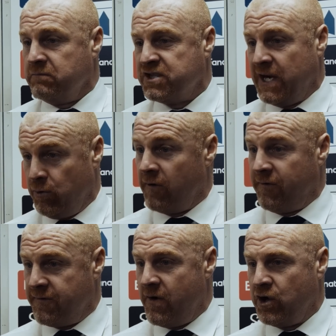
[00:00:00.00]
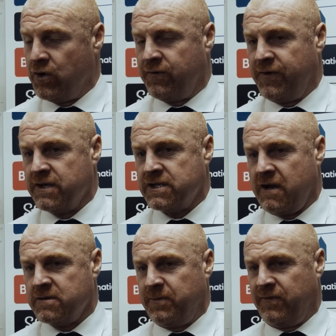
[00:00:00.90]
sealed off a very good first
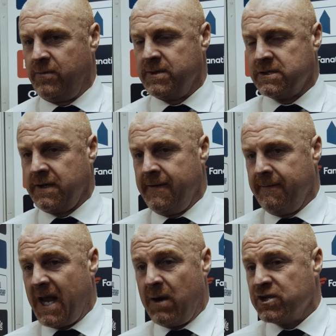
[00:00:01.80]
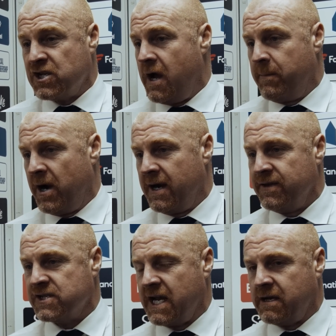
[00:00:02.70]
half performance. And we started right in
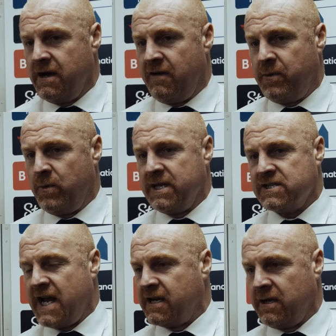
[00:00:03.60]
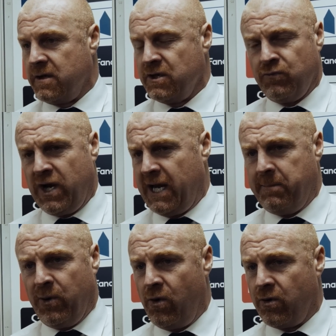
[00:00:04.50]
the second half, but when the second goes in, really
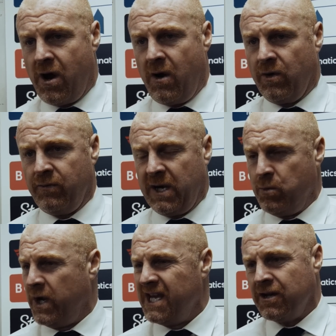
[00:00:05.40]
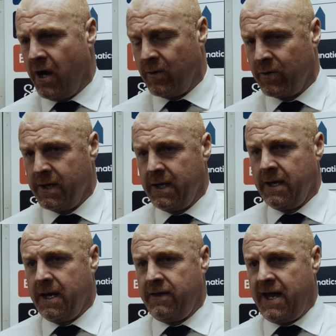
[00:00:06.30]
poor goal, a really weak goal,
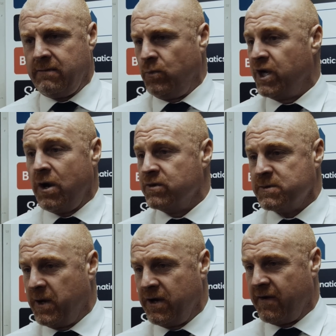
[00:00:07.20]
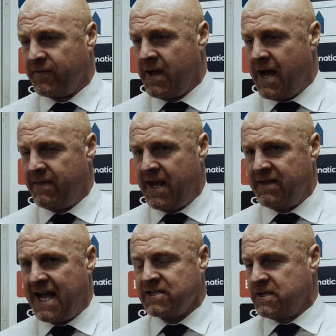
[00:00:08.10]
and then we don't respond after that. And
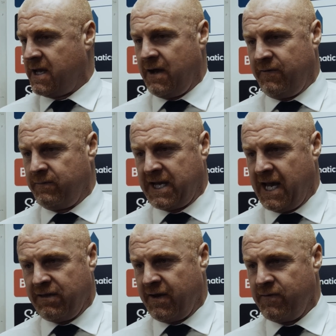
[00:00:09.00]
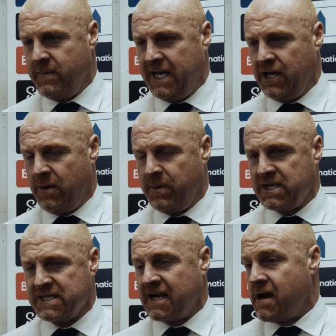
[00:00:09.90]
then that's the key thing for me, you know,
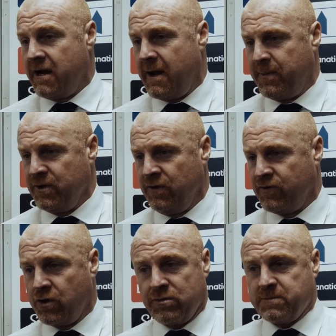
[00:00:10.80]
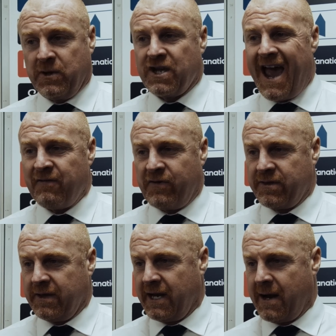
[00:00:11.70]
because that can't happen. You've got to respond to
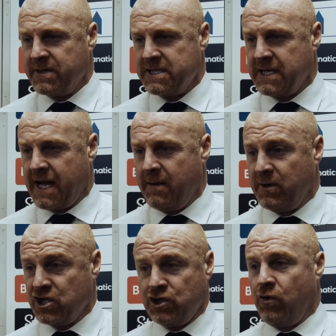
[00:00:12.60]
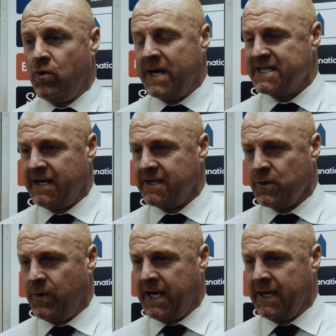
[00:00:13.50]
everything that happens in the game, because you're always in it
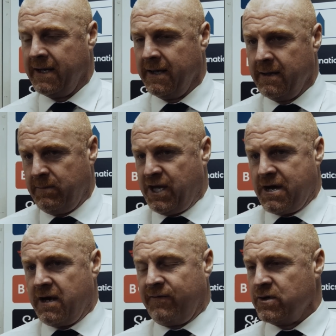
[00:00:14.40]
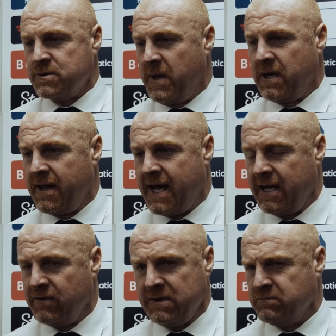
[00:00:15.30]
to win it. But you can't if you respond like
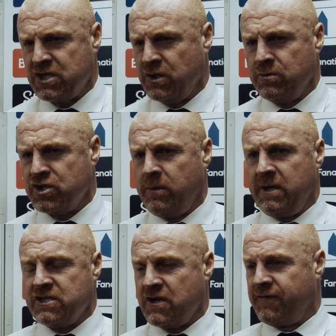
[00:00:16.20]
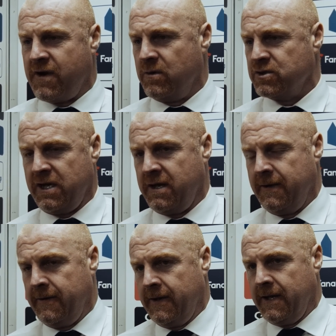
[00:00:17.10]
that. And too many soft goals,
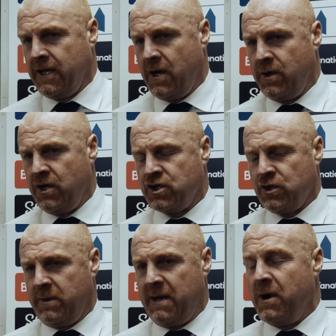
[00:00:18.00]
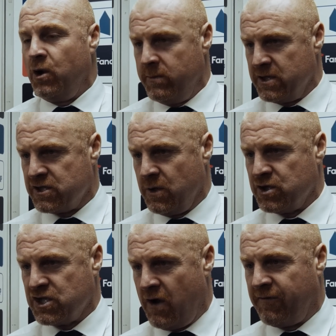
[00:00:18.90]
you know, or too many moments that
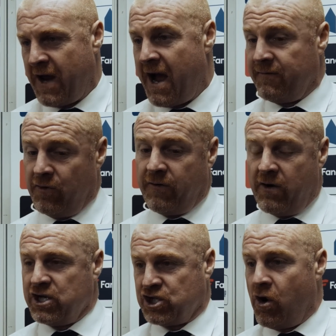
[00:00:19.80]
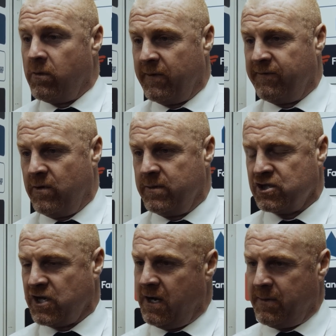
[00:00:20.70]
were soft out of a very strong performance suddenly